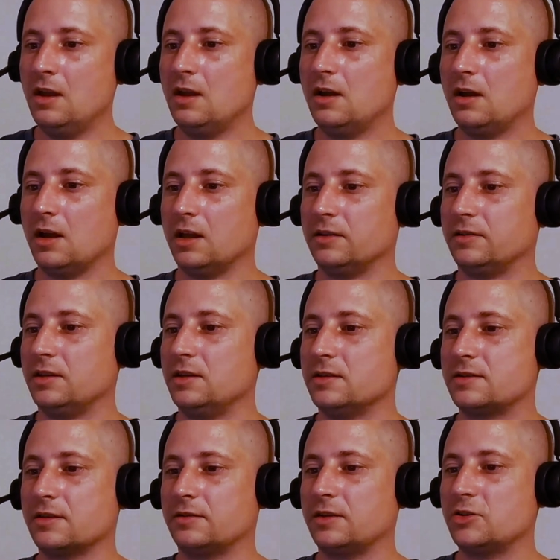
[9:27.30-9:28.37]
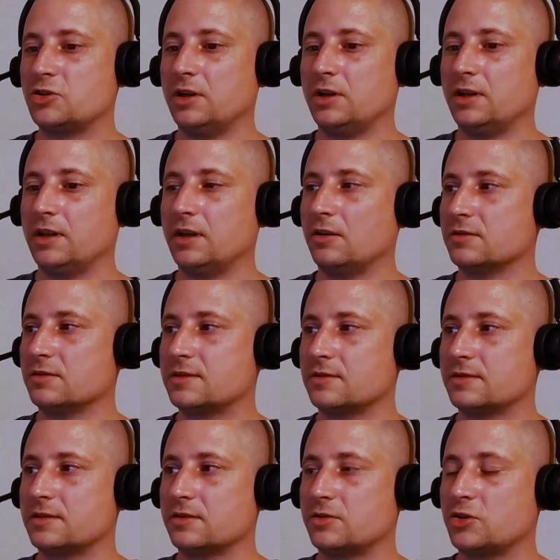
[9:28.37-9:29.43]
And he's additionally also
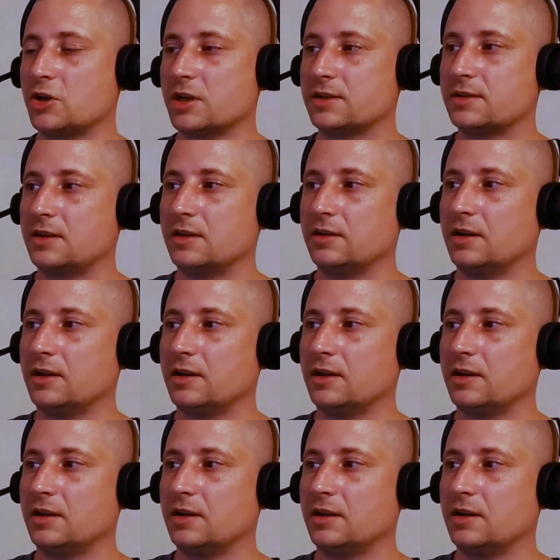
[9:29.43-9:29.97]
suggesting